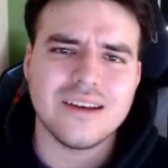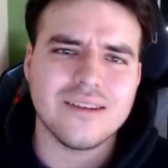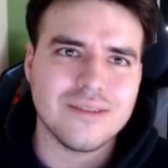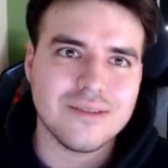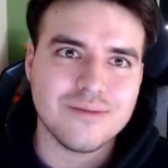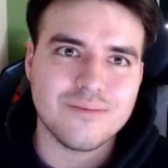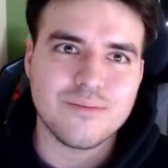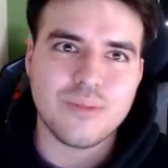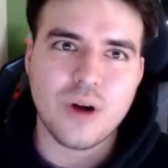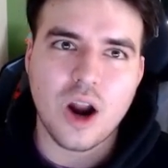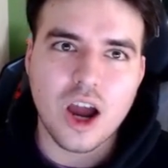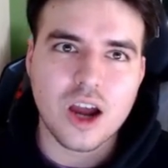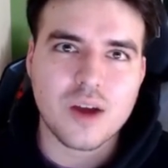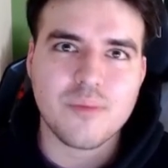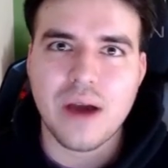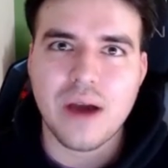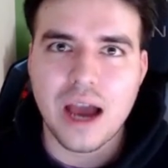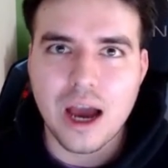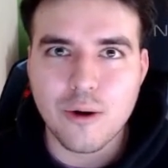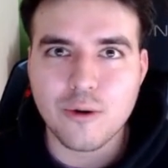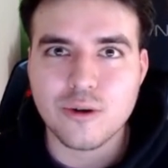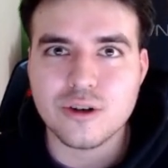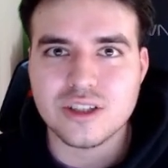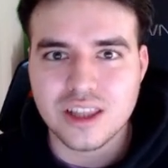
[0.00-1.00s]
Brock
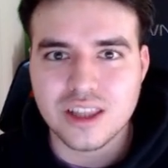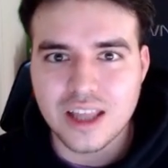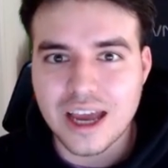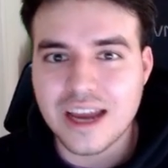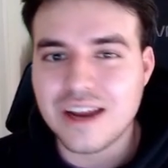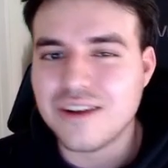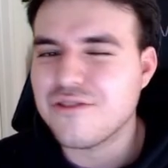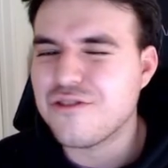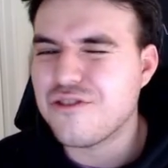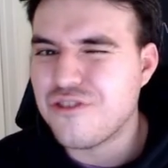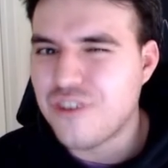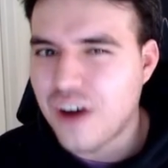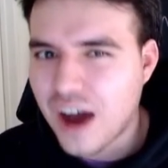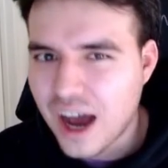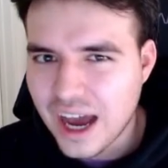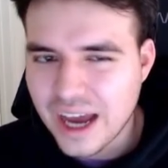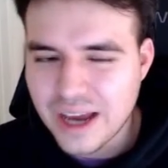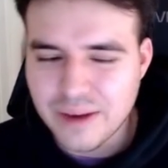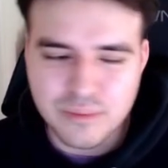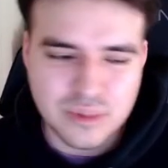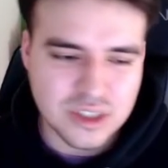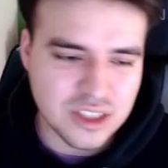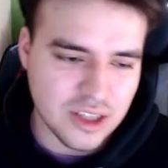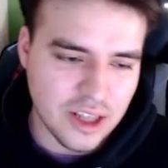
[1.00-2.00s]
Bowers light
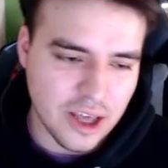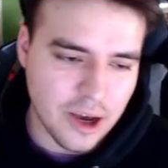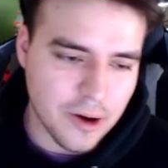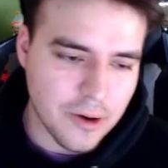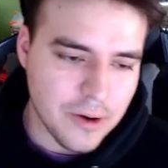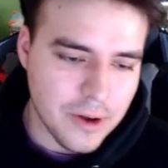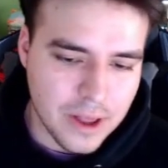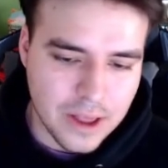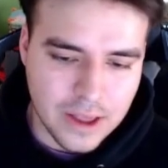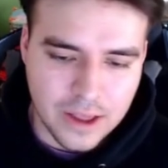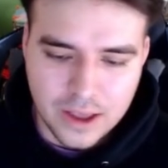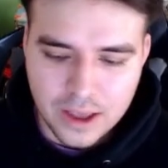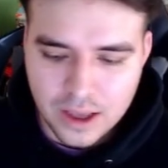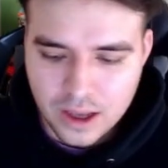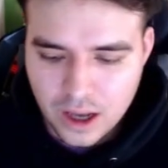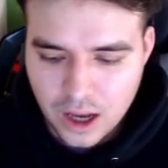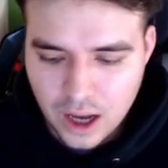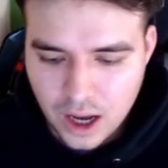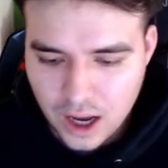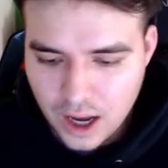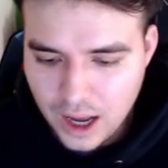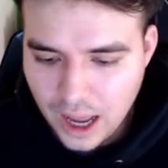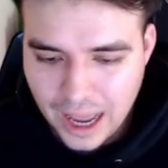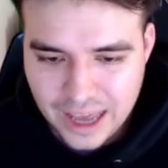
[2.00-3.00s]
vibes, though.
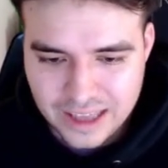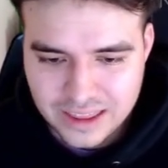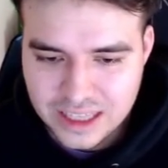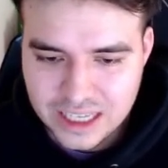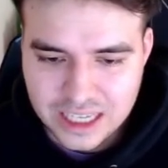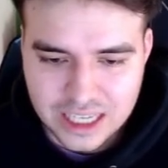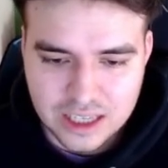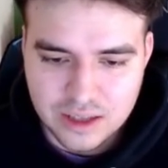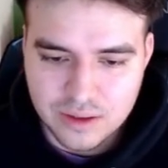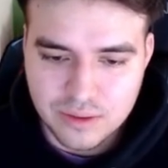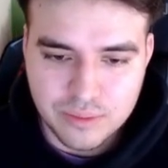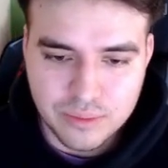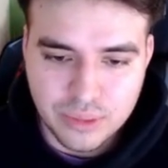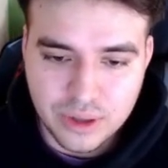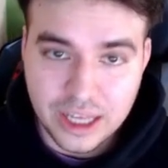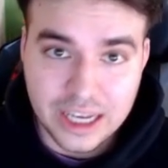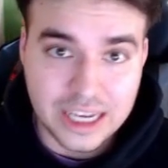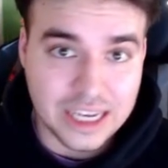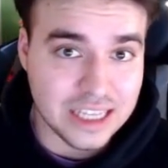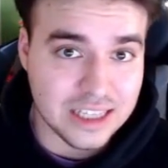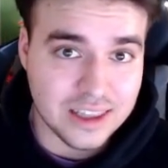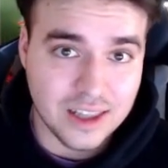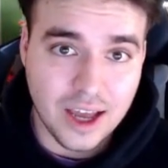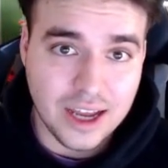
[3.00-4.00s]
I think he can play
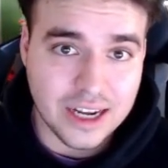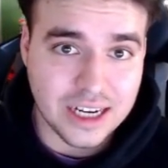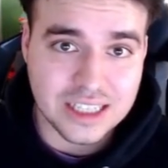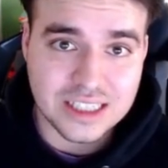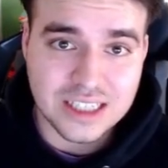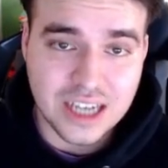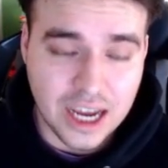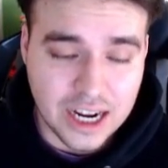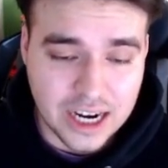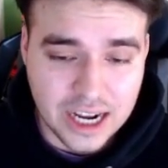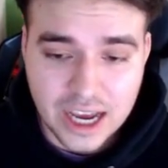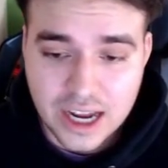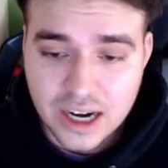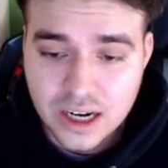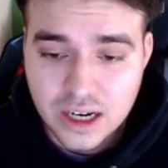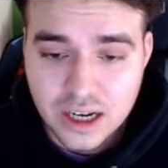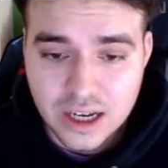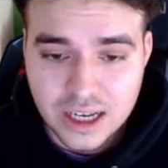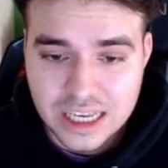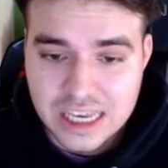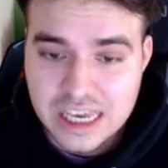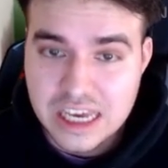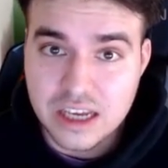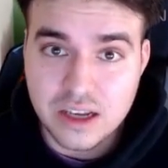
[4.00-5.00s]
inline at tight end.
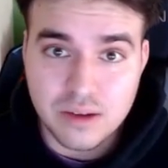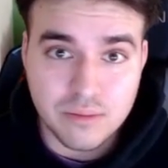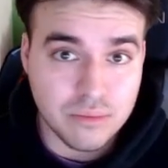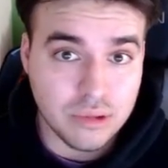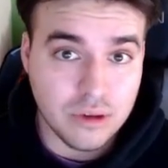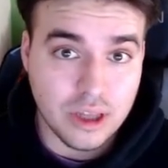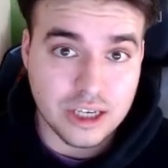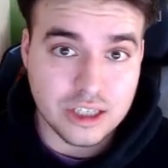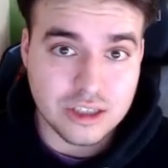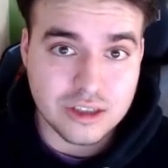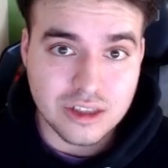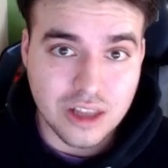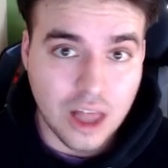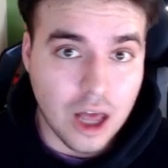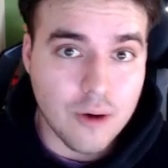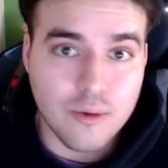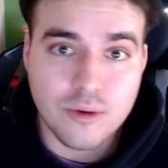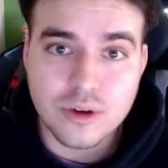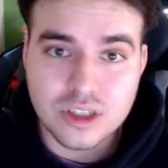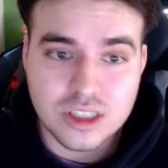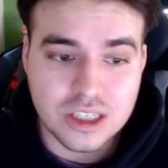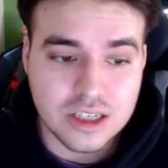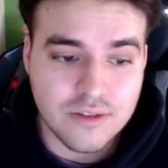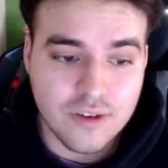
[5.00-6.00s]
He can play slot
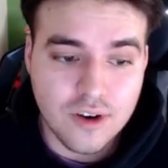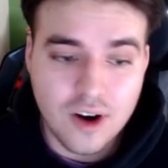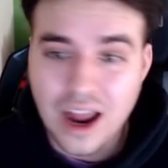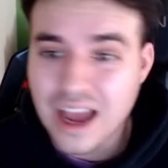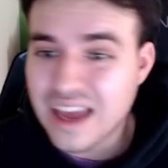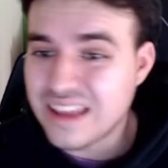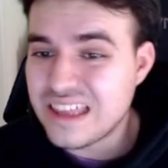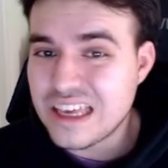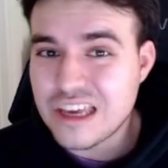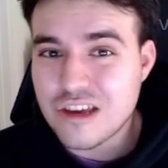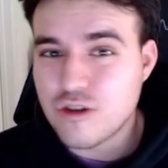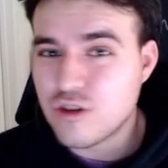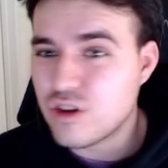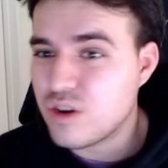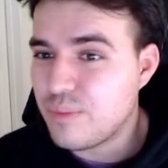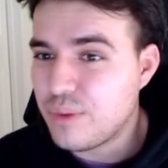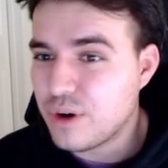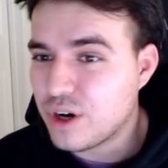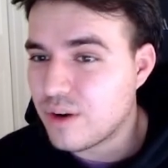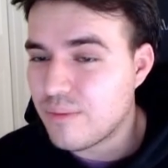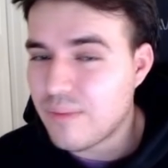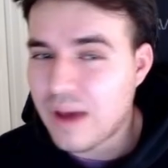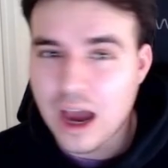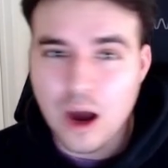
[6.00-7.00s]
receiver. I think you could
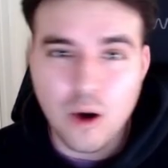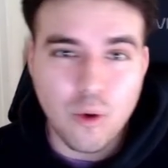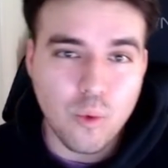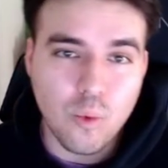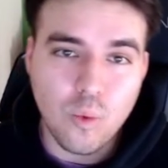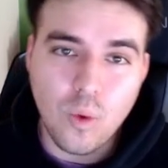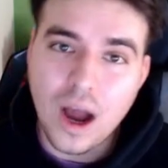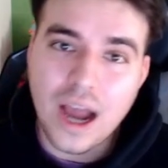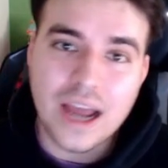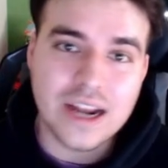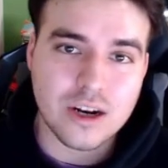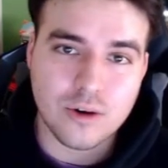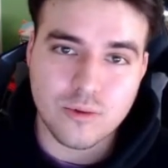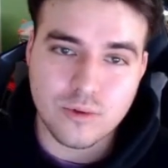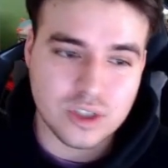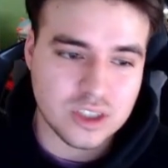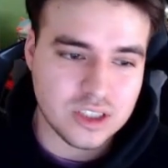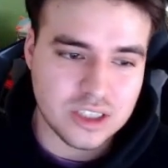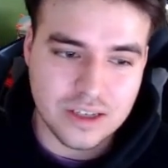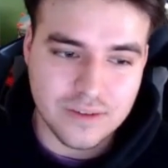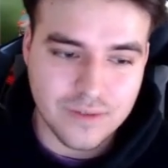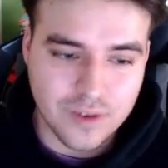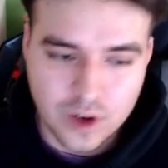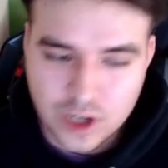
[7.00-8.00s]
put him out wide at
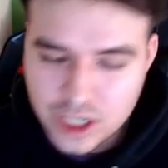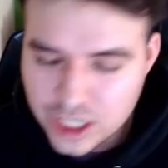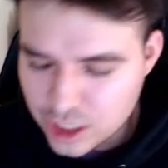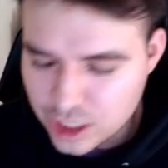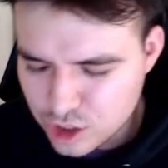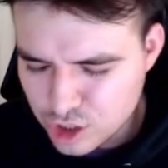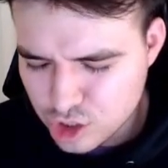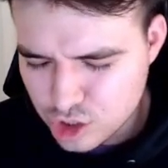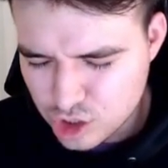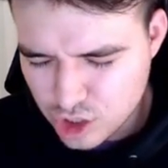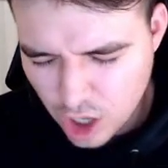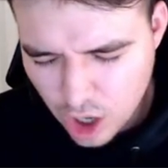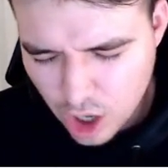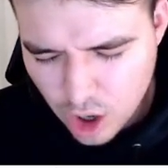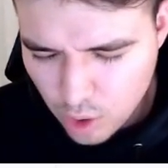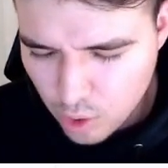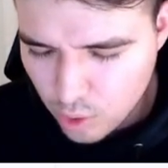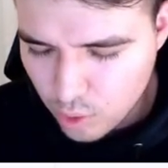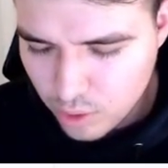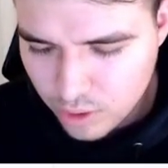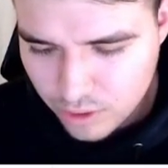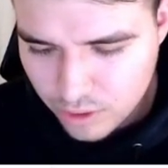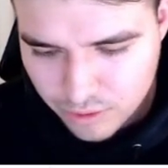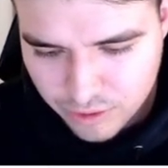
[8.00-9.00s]
receiver. He is
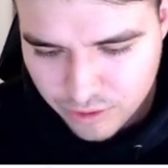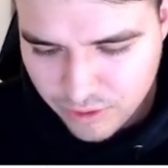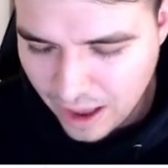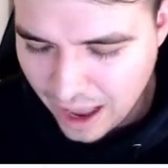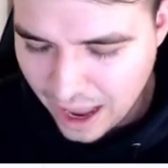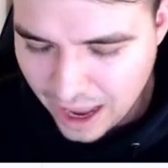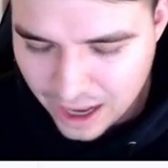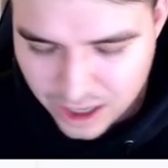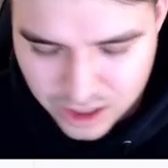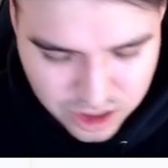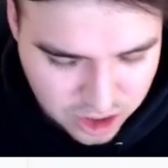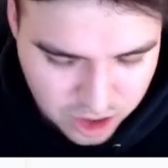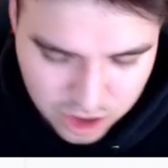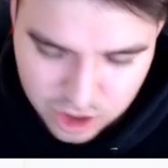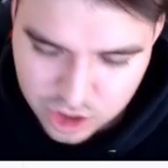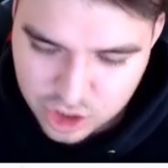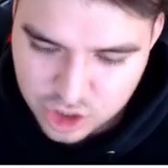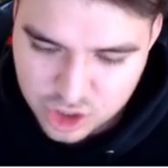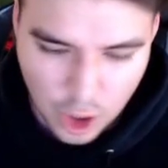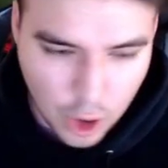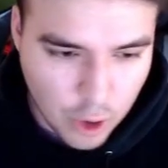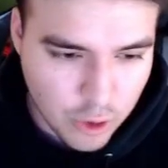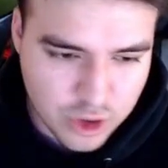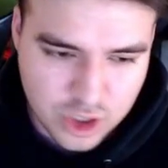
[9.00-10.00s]
so fast,
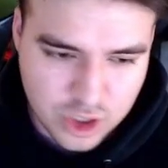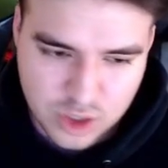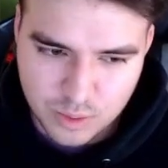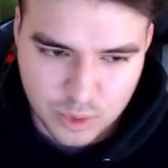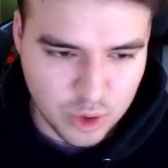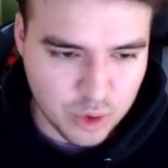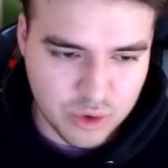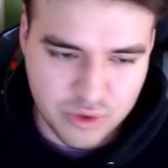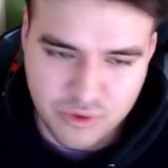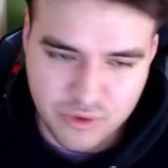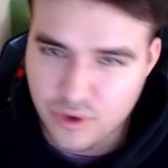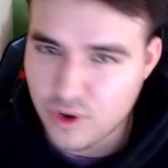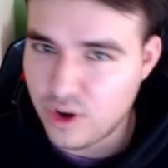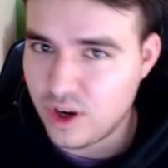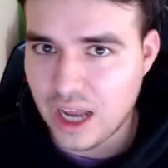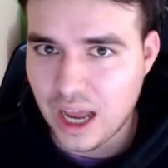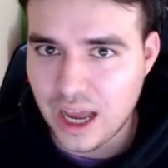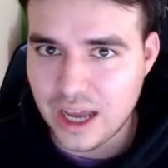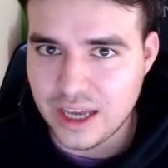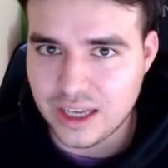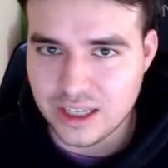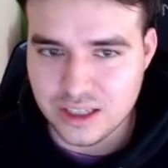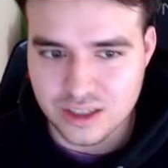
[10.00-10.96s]
so smooth for a guy his